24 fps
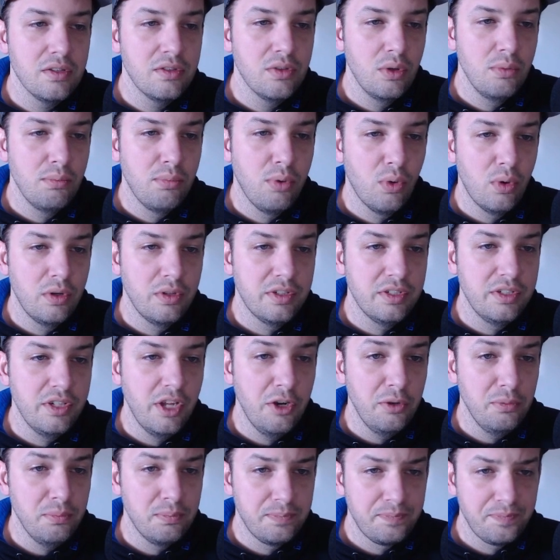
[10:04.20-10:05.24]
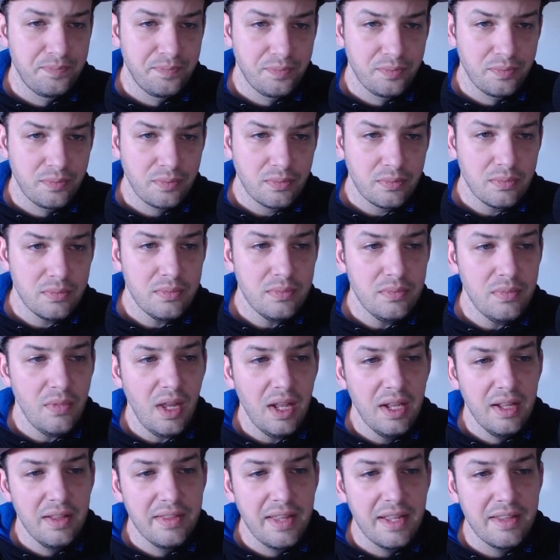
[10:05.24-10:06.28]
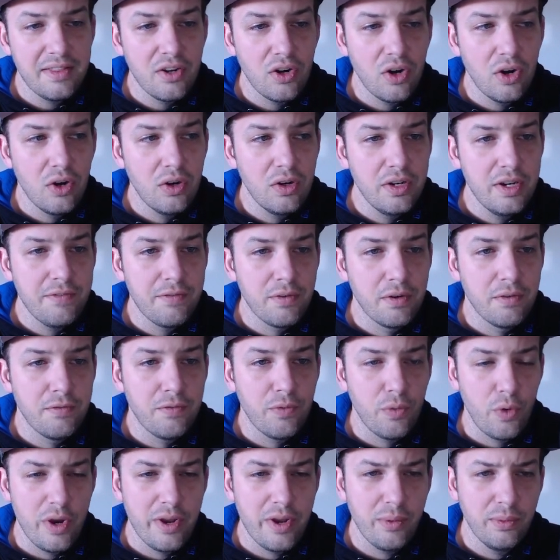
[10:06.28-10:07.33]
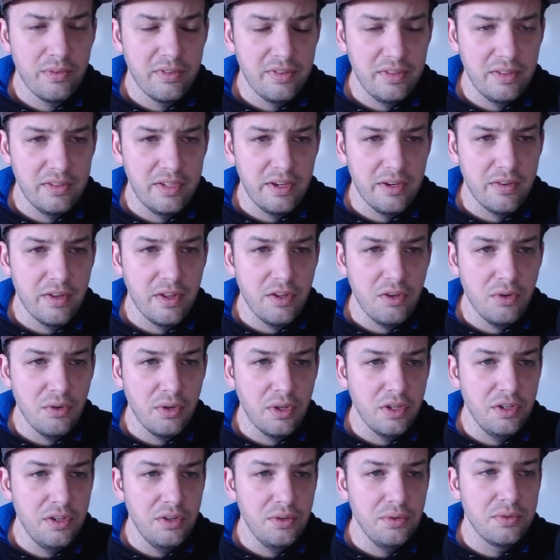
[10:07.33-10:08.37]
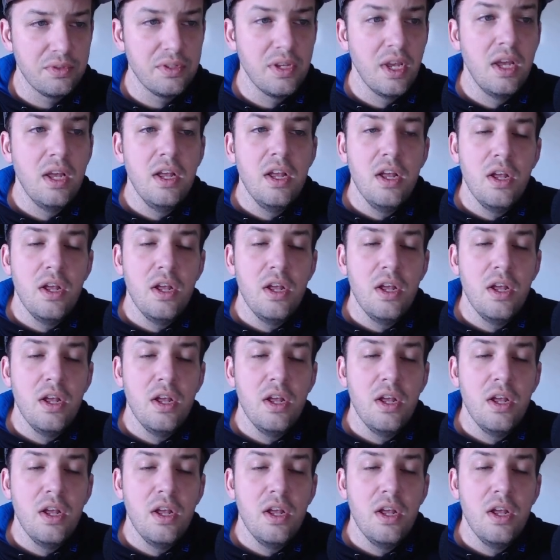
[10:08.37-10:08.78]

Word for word: also important to note that there are different frequencies here that you can use.